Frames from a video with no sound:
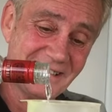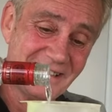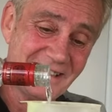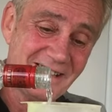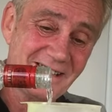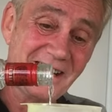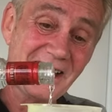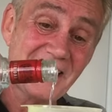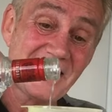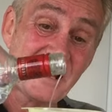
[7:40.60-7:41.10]

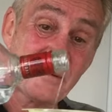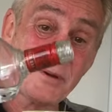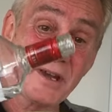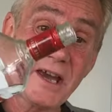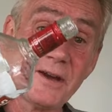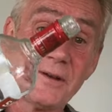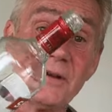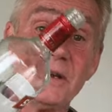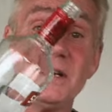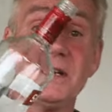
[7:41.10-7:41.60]
Okay, there we
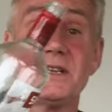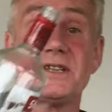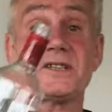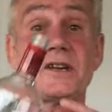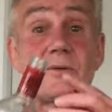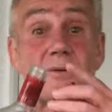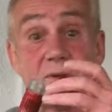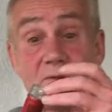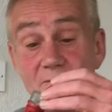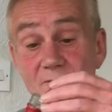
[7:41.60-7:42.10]
go. So
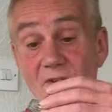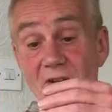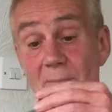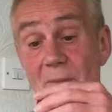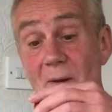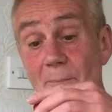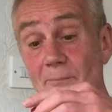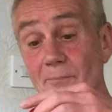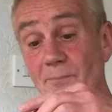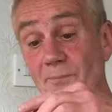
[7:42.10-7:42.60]
fill them
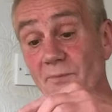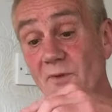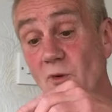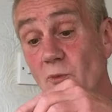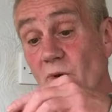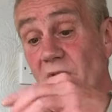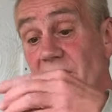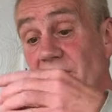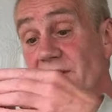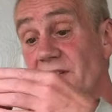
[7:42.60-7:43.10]
up
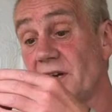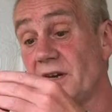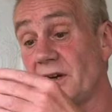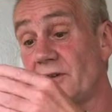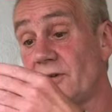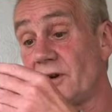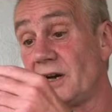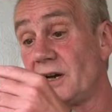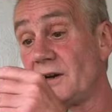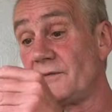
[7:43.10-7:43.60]
with your
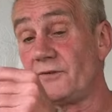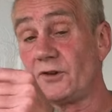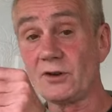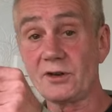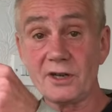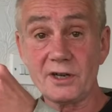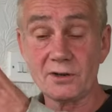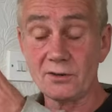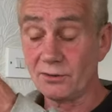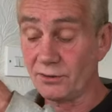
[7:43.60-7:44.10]

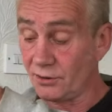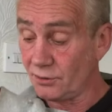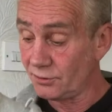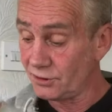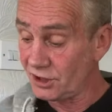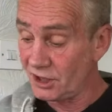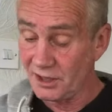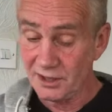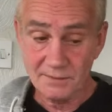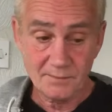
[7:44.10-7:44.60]
vodka or your
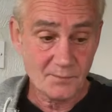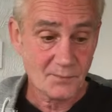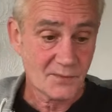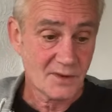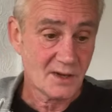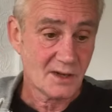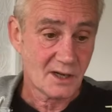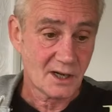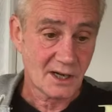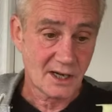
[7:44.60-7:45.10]
gin,
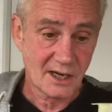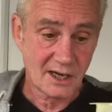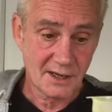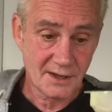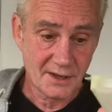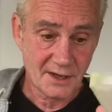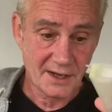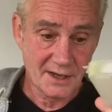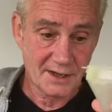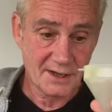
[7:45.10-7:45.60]
and
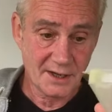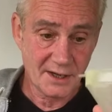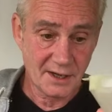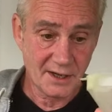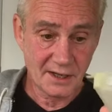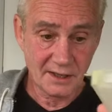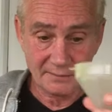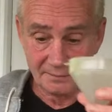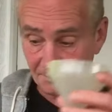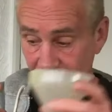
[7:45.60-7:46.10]
then
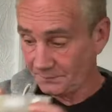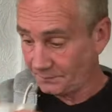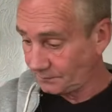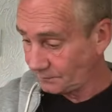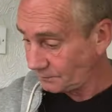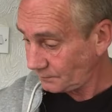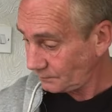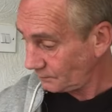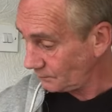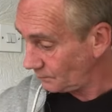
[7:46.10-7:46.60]

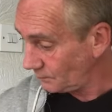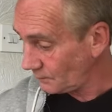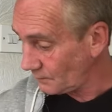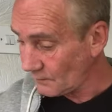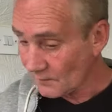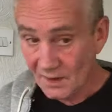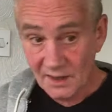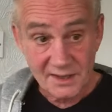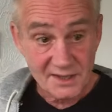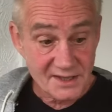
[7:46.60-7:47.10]

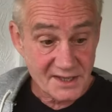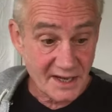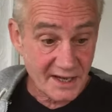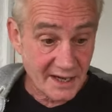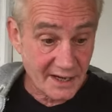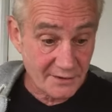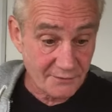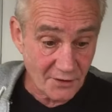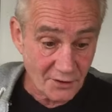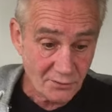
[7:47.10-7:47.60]
take out
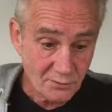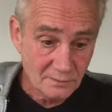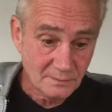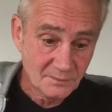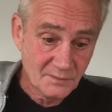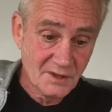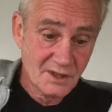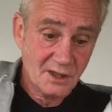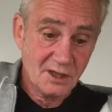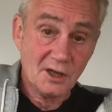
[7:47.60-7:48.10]
your funnel,
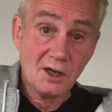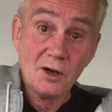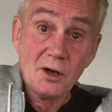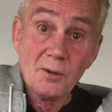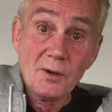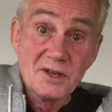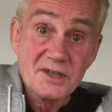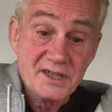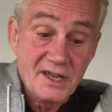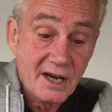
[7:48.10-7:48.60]

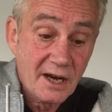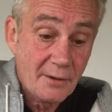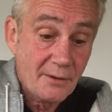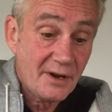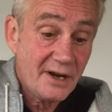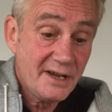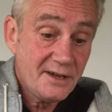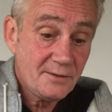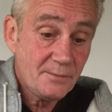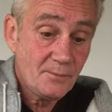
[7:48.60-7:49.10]
seal up the
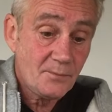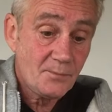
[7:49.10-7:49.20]
lid,